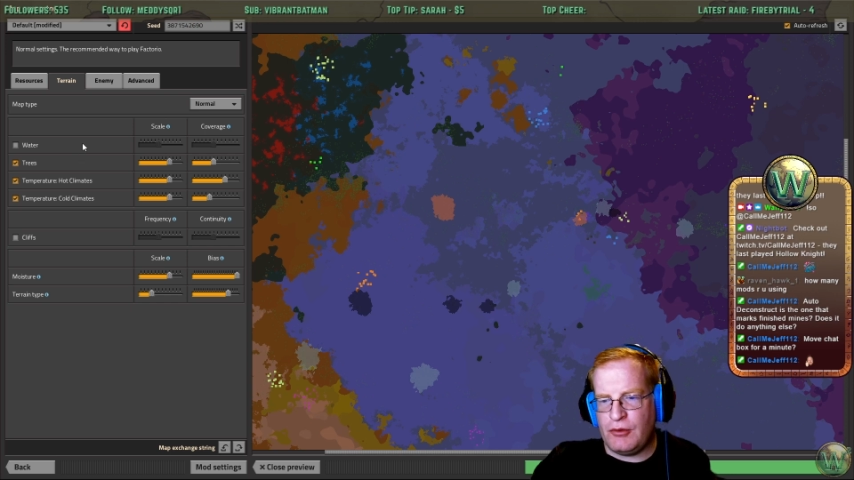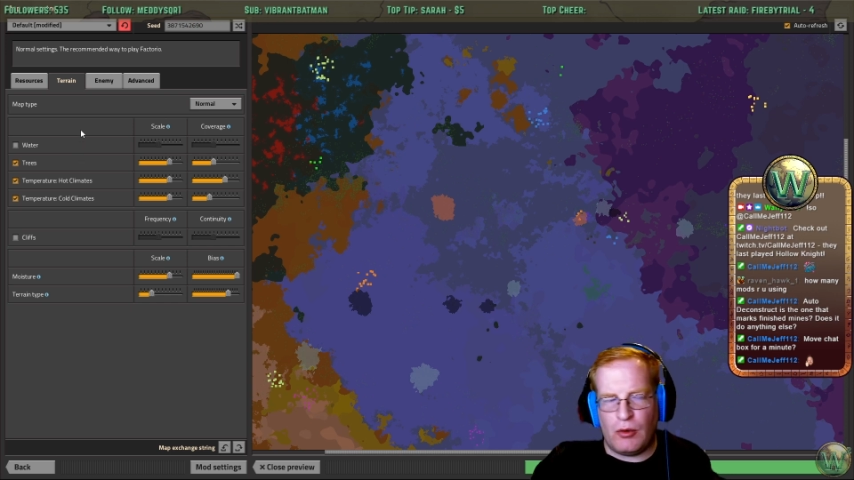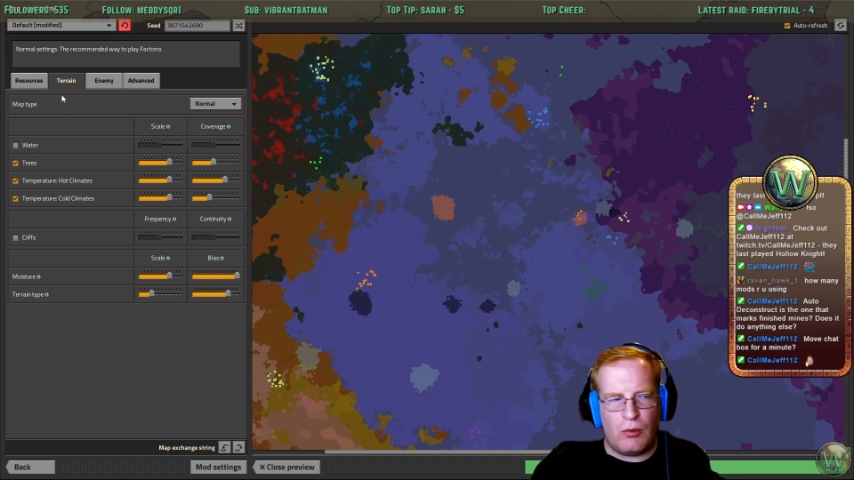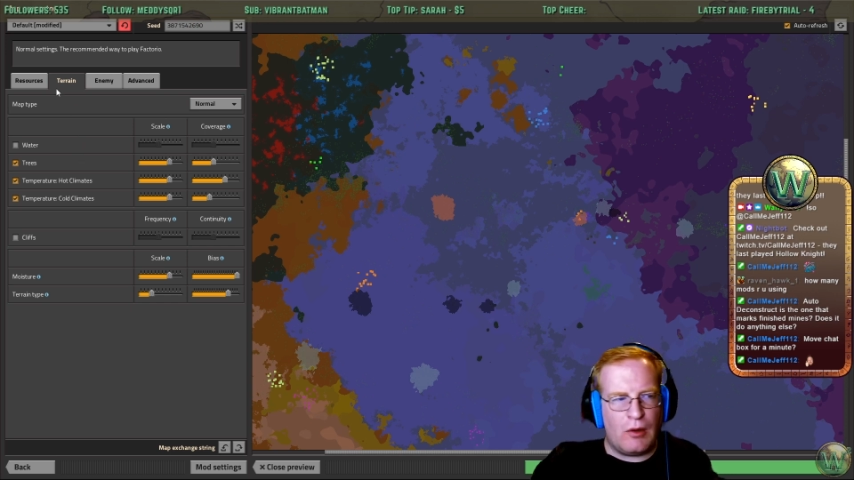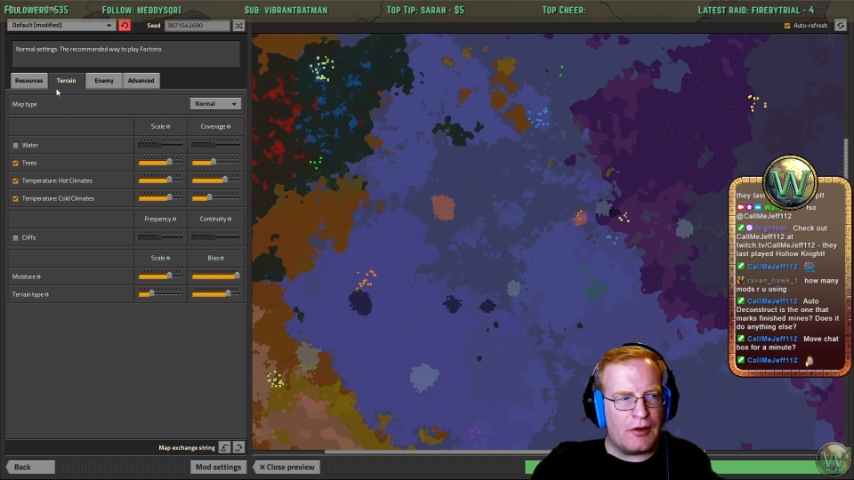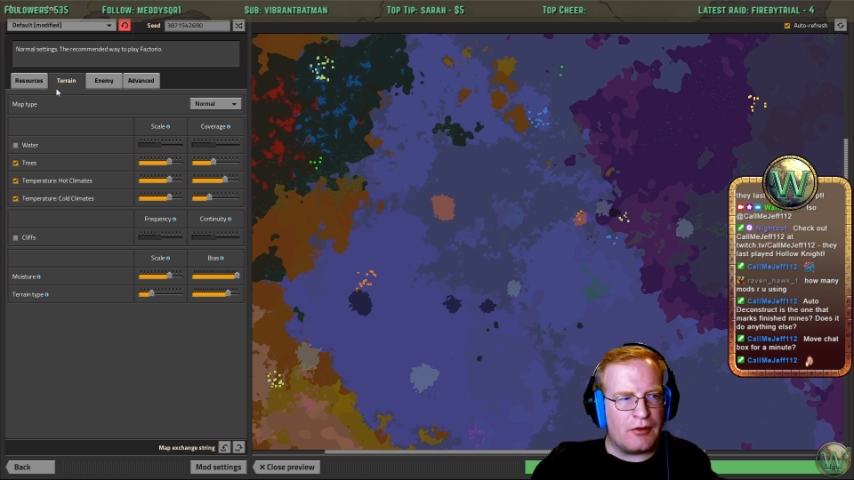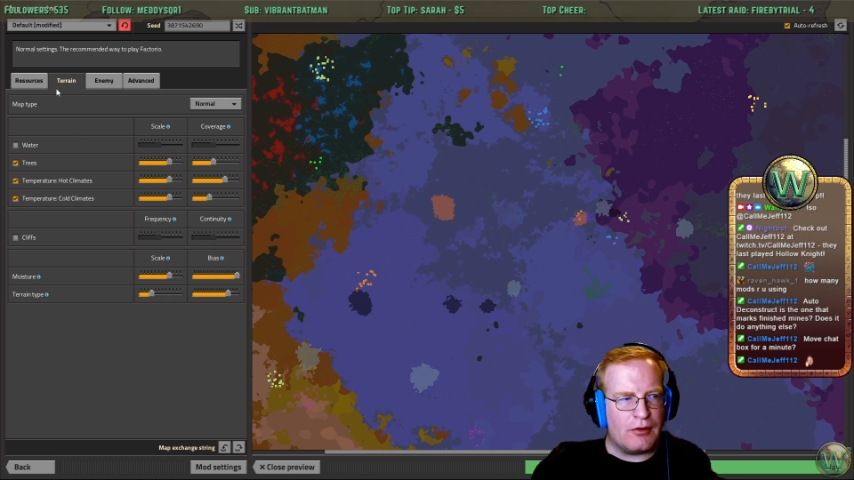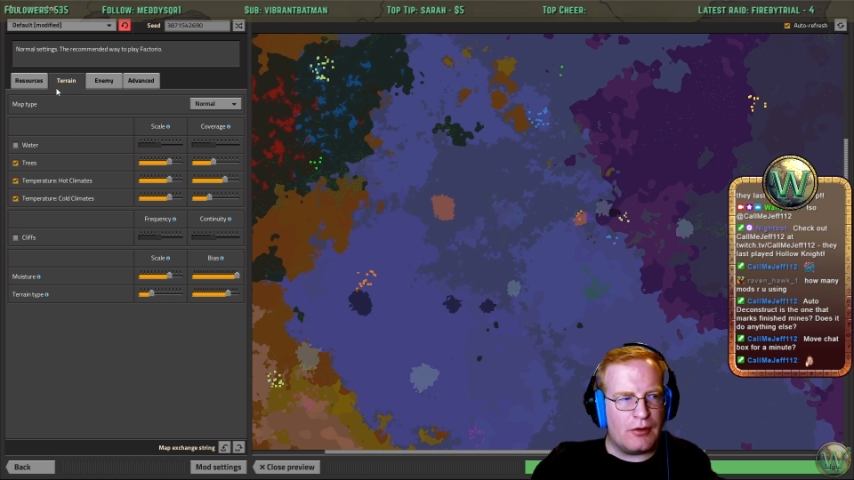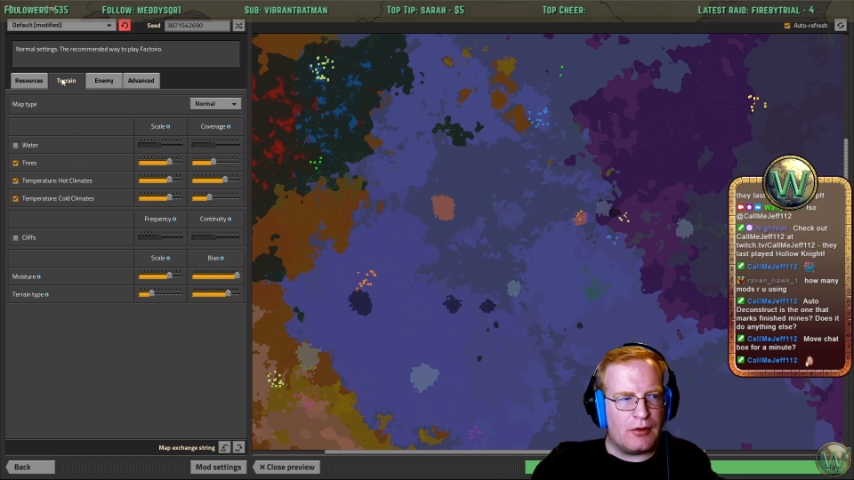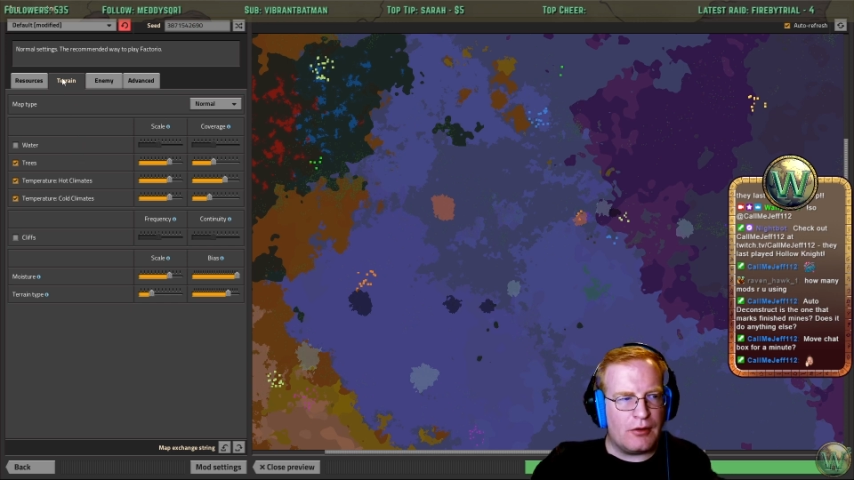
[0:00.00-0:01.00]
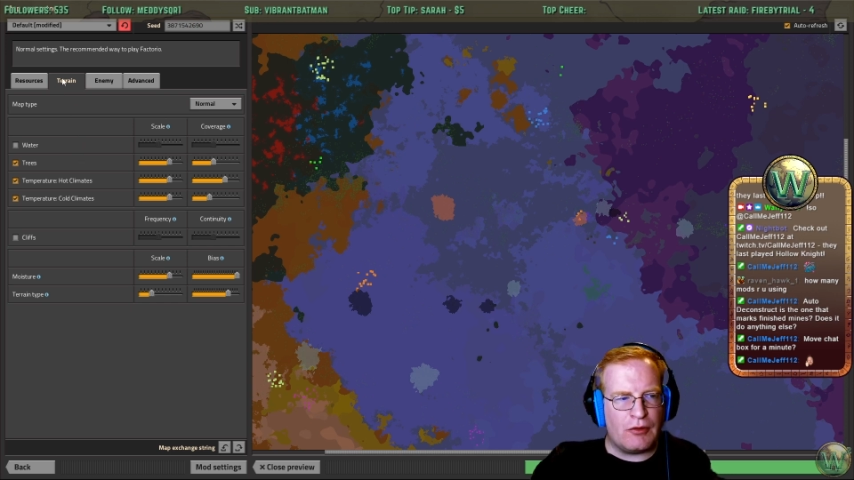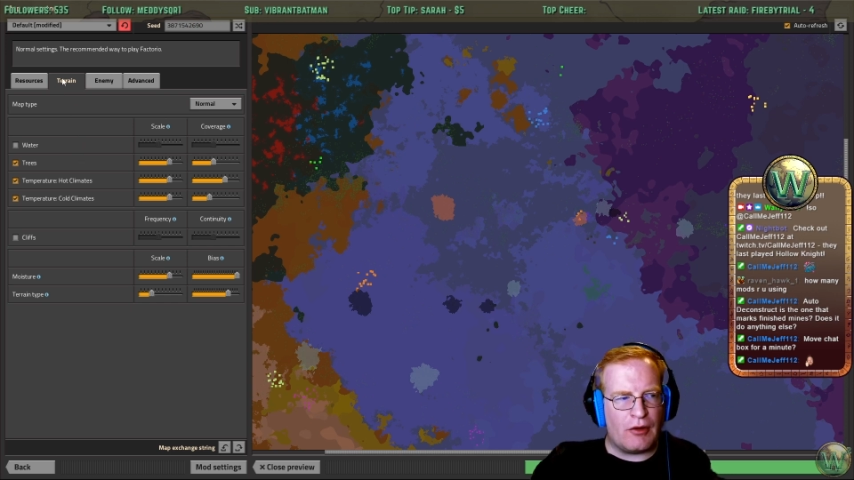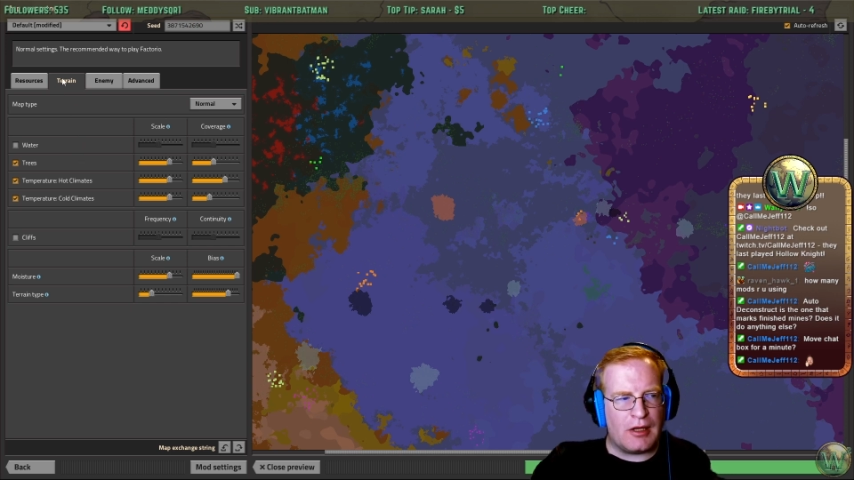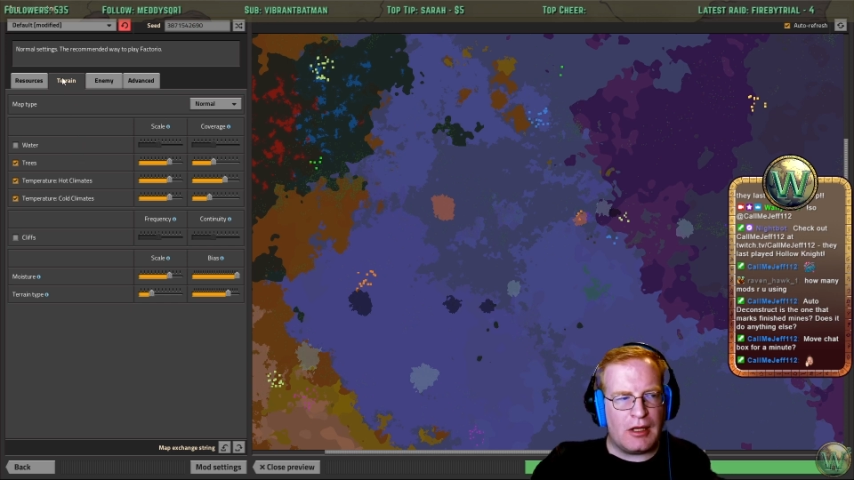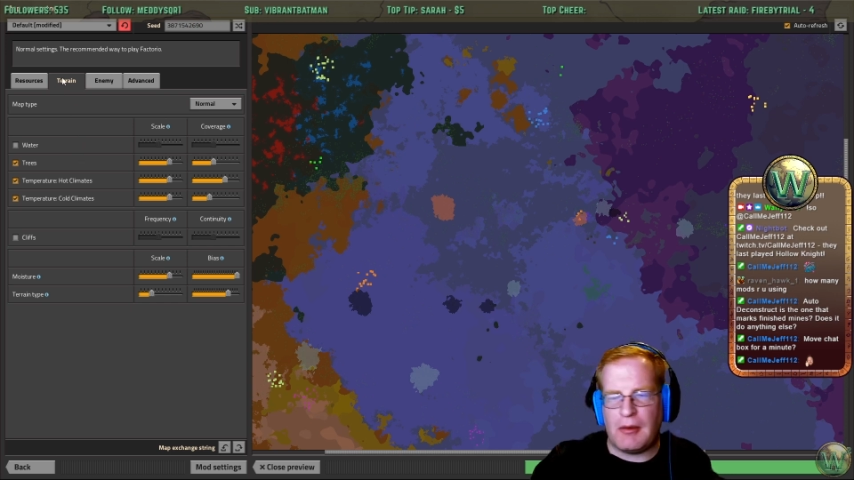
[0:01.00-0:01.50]
no water when we were
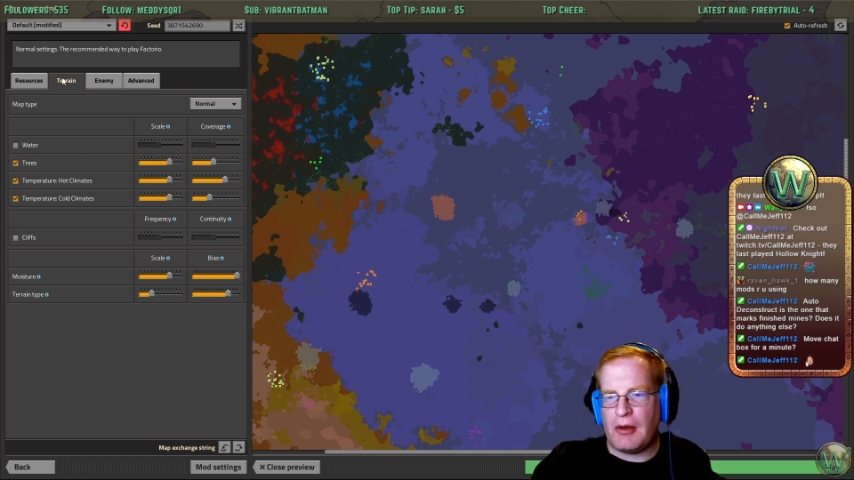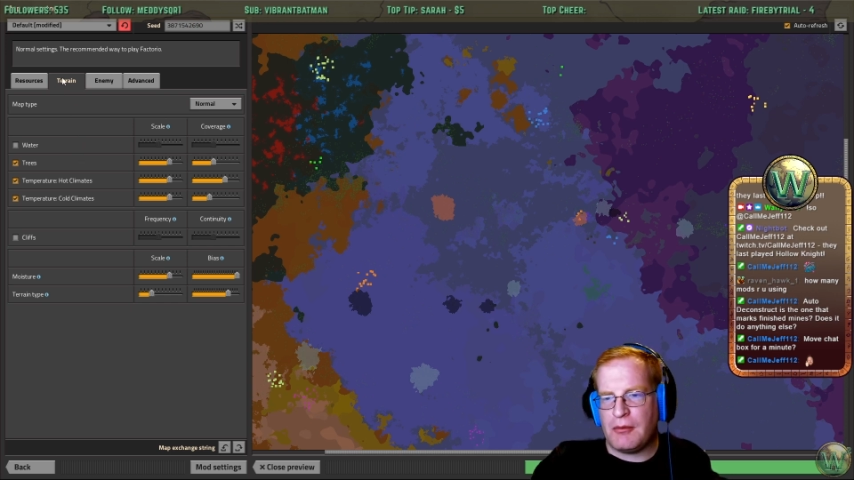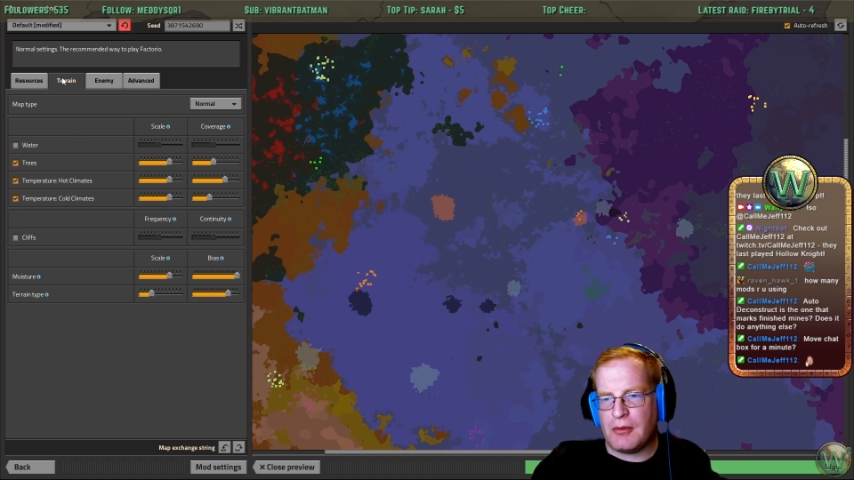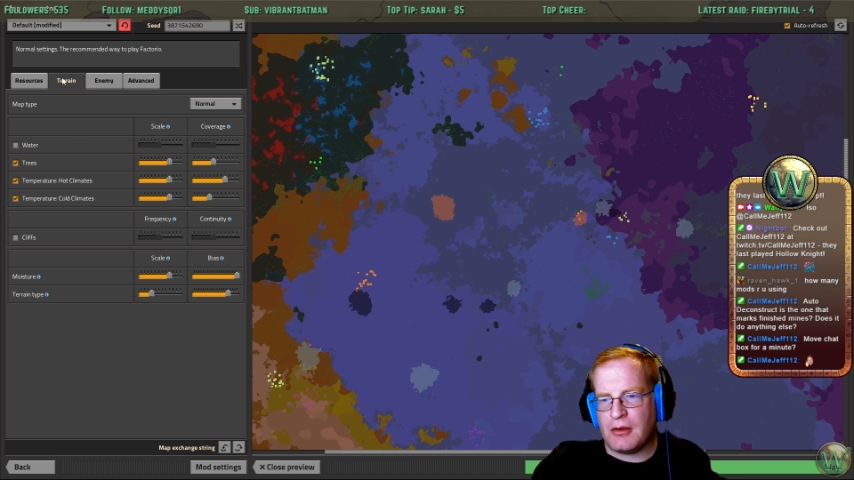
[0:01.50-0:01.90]
talking about